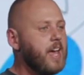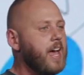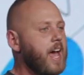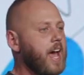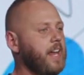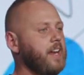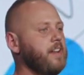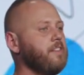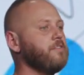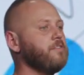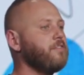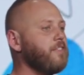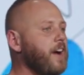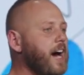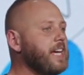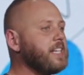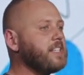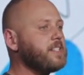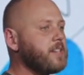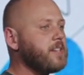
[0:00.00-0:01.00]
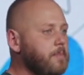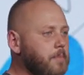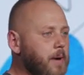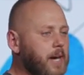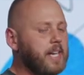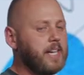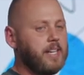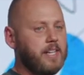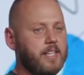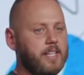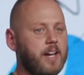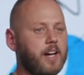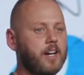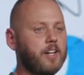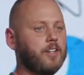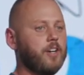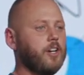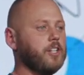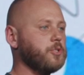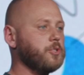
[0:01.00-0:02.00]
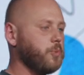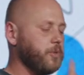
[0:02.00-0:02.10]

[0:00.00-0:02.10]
and invite somebody to Young Adults